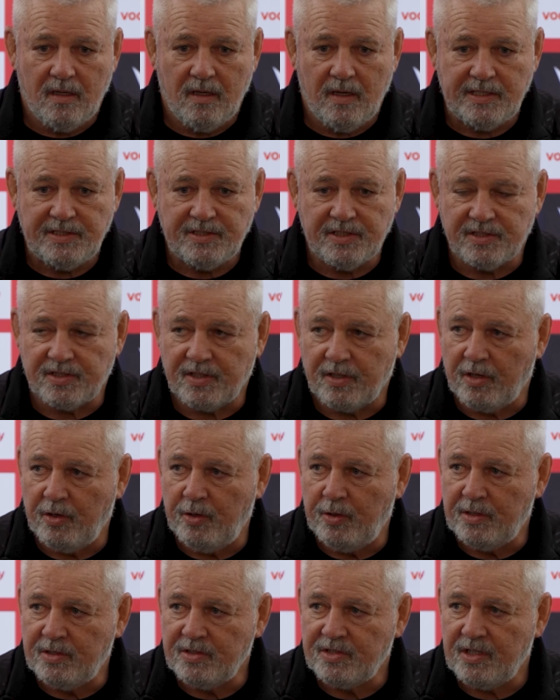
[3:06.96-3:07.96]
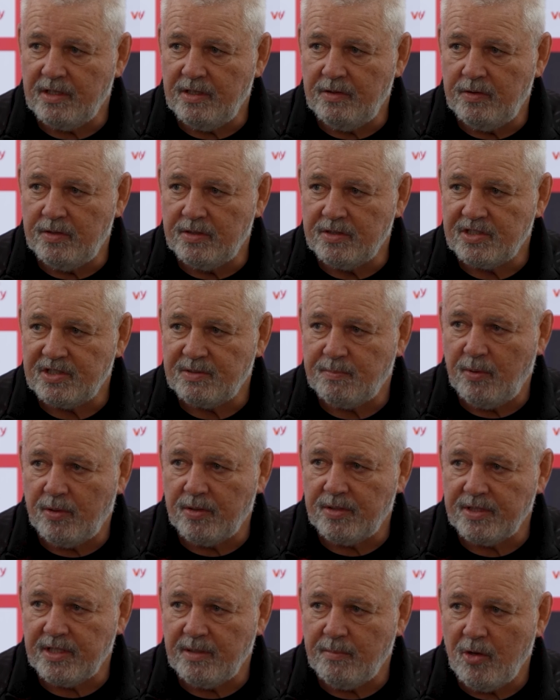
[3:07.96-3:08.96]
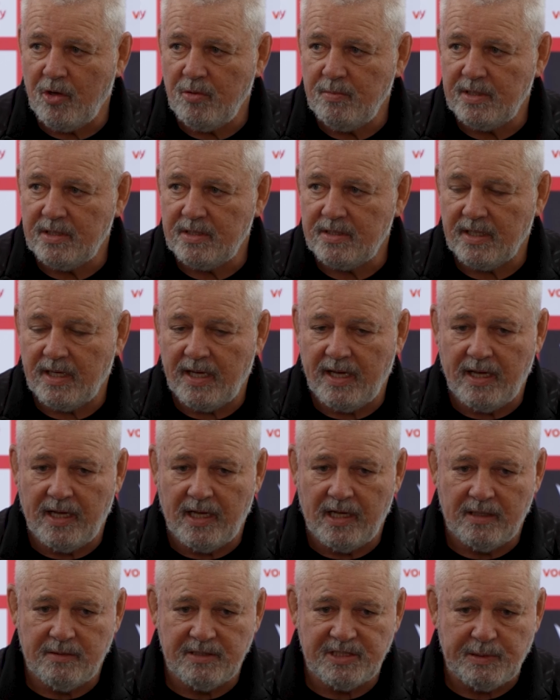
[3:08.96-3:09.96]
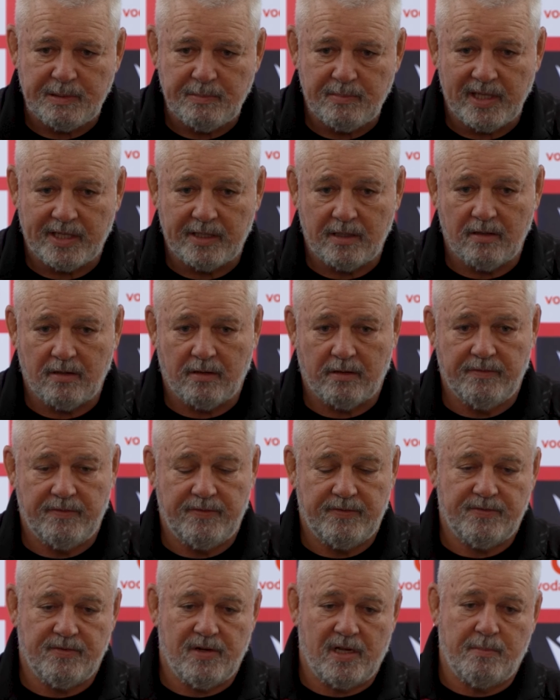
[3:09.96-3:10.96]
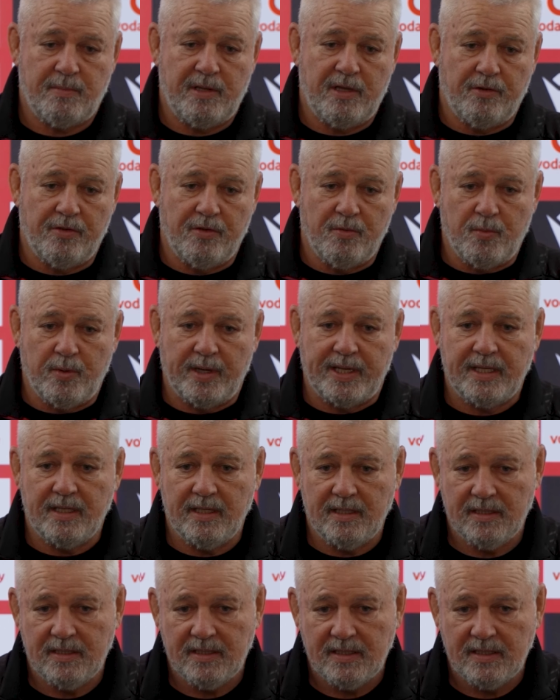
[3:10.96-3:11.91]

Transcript: He's just got to earn his earn his spot at the moment. Uh, he's been playing a lot of rugby on the wing,